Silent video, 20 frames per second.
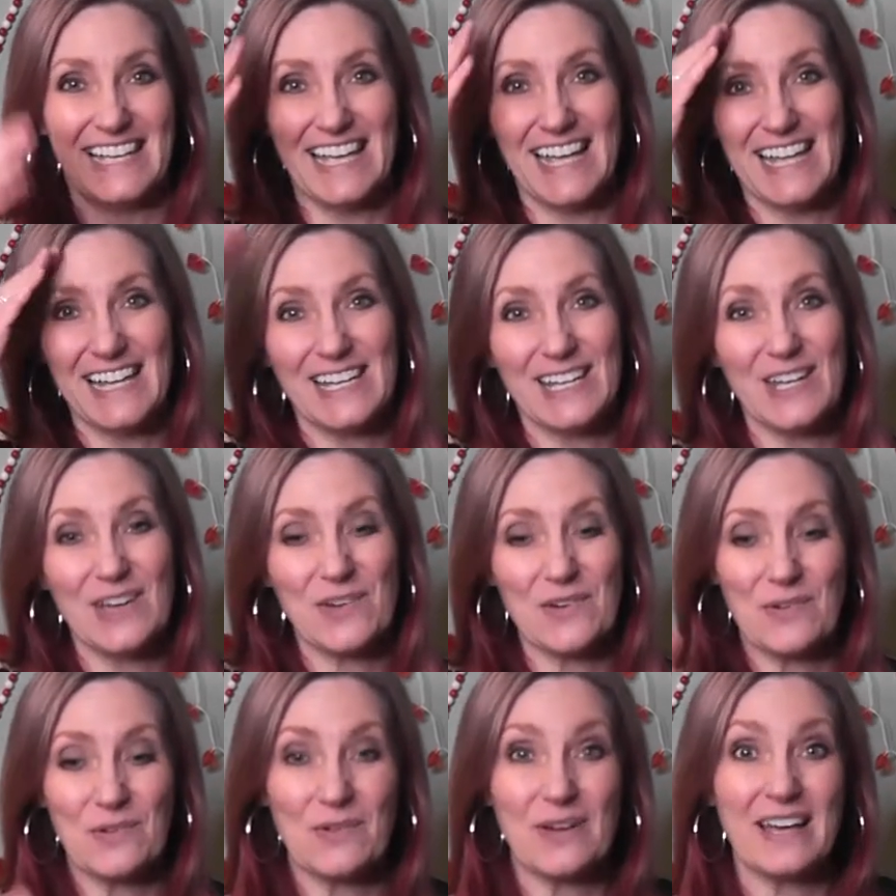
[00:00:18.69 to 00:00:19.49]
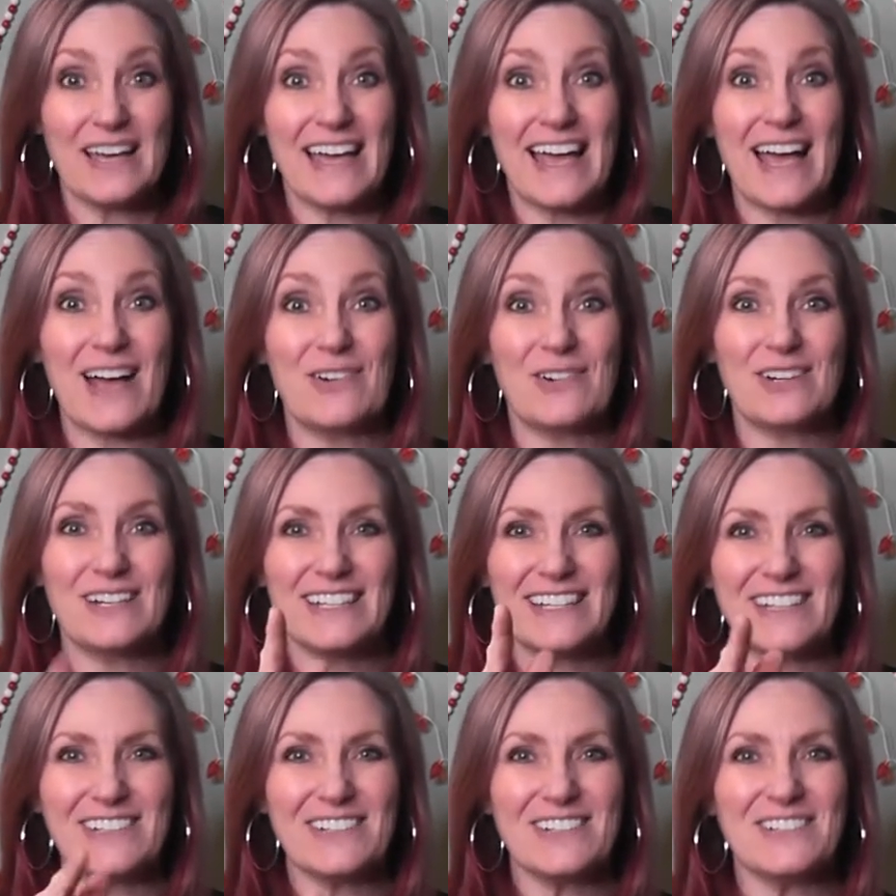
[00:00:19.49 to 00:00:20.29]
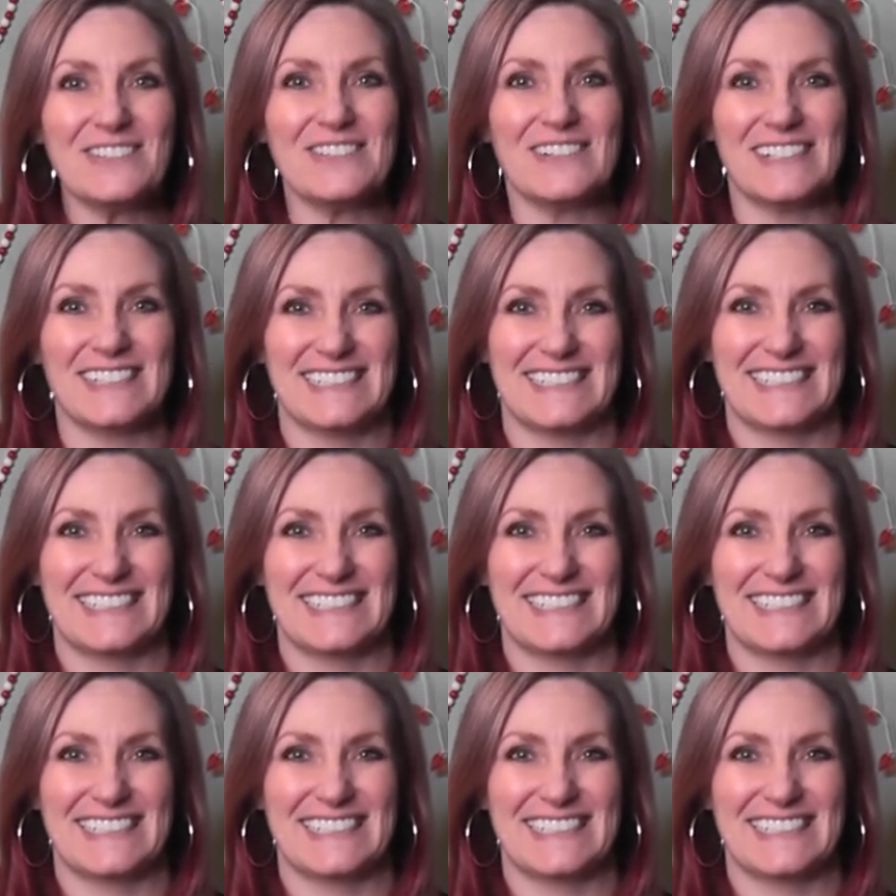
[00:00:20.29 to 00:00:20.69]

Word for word: Hello, how are you?